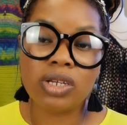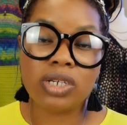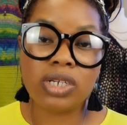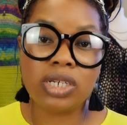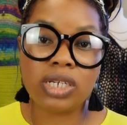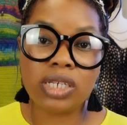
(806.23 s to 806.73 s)

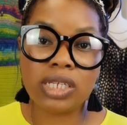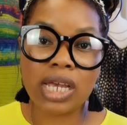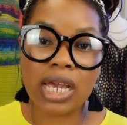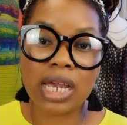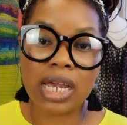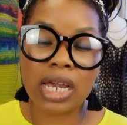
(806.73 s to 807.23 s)
She's
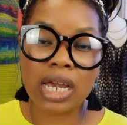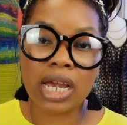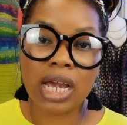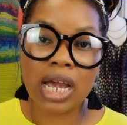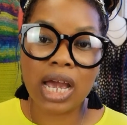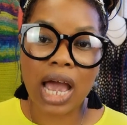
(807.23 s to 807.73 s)

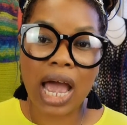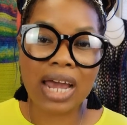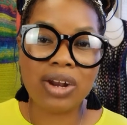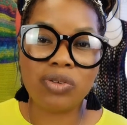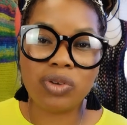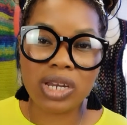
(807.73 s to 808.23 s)
saying,
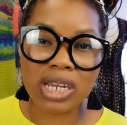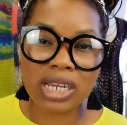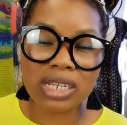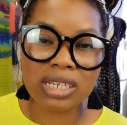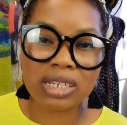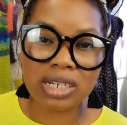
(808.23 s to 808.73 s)
I don't
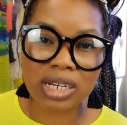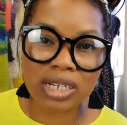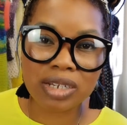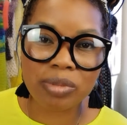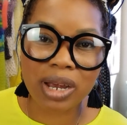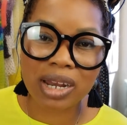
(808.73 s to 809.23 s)
need to
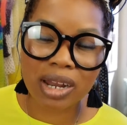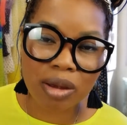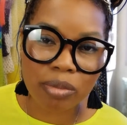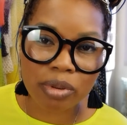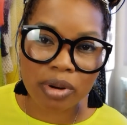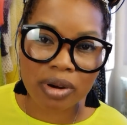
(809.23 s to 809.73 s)
change my
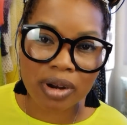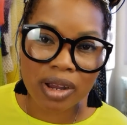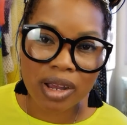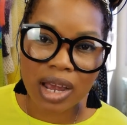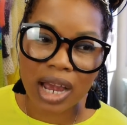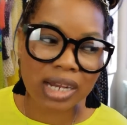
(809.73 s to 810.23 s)
number.
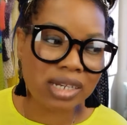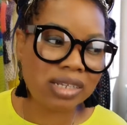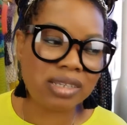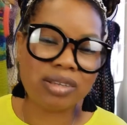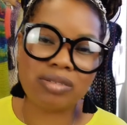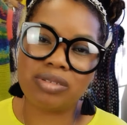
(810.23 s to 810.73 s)
I
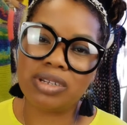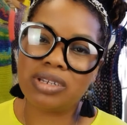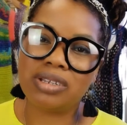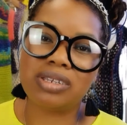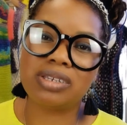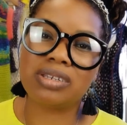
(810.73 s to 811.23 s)
just don't
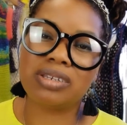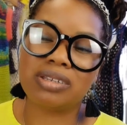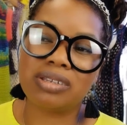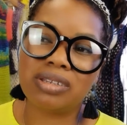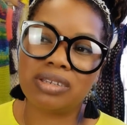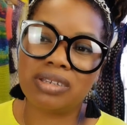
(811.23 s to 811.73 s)
need
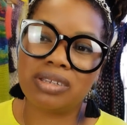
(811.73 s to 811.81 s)
to